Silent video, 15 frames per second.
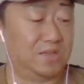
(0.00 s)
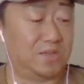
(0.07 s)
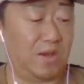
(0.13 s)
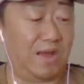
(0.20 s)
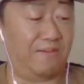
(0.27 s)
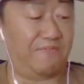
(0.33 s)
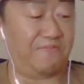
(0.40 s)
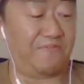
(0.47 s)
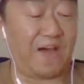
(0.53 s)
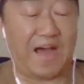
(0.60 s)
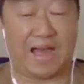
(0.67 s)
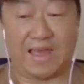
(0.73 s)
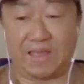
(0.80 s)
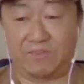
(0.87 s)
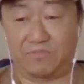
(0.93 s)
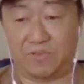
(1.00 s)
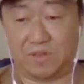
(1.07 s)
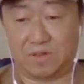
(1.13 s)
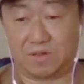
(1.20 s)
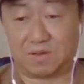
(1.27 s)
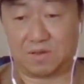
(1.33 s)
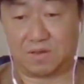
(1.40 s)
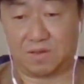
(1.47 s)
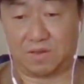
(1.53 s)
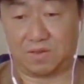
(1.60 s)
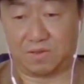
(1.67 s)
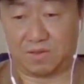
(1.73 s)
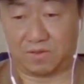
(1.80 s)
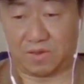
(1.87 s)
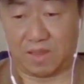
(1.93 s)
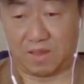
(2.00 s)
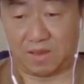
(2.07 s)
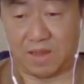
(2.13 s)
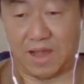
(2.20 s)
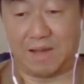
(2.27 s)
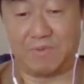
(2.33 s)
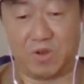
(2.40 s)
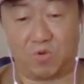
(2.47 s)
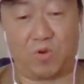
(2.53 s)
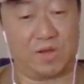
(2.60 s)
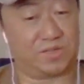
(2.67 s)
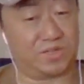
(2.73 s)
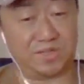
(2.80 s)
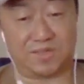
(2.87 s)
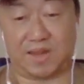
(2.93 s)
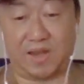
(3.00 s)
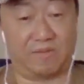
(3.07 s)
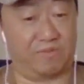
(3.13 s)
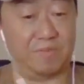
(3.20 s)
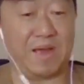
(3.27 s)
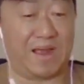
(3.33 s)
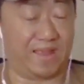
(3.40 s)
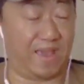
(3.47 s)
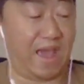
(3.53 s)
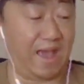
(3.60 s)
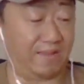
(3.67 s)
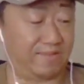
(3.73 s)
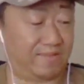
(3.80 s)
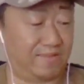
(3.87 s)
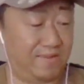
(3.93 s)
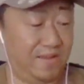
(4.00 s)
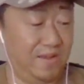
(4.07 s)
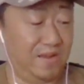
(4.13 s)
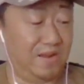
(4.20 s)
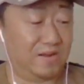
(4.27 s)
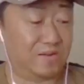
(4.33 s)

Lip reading: So I have 5 common questions that everybody asks.